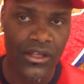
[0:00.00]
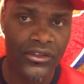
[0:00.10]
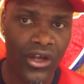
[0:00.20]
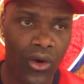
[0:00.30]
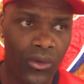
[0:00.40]

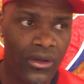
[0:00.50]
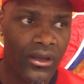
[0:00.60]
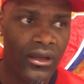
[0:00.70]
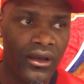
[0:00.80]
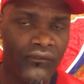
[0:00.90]
Now,
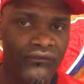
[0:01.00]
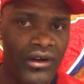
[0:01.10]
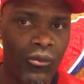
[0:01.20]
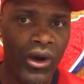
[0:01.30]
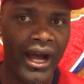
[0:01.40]

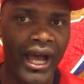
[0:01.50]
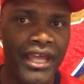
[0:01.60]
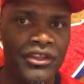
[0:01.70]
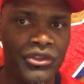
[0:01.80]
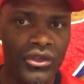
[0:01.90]
from what
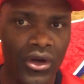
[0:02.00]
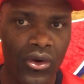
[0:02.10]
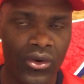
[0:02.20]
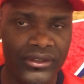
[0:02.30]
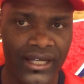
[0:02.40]
I
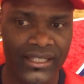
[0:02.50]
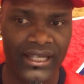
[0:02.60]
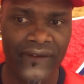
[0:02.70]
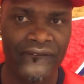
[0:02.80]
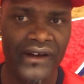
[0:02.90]
know, that
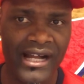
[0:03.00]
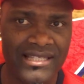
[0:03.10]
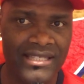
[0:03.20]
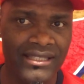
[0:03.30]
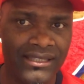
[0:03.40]
a
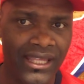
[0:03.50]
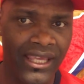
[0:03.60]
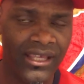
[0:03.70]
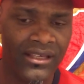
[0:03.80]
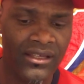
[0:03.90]
vaccine
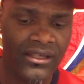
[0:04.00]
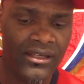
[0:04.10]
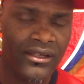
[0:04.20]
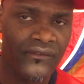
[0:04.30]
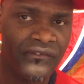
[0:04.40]
take
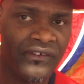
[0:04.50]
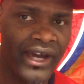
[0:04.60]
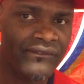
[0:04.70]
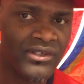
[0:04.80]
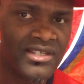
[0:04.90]

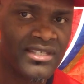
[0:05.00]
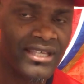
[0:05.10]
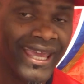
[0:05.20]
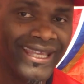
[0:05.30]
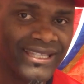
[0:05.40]
5 to
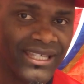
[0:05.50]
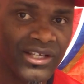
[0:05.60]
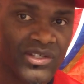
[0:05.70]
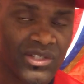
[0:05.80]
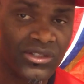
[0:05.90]
8
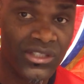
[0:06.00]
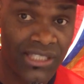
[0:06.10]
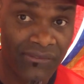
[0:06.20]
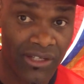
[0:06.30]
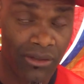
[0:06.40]
years to
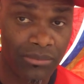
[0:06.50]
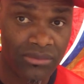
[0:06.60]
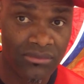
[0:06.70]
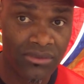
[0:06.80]
develop.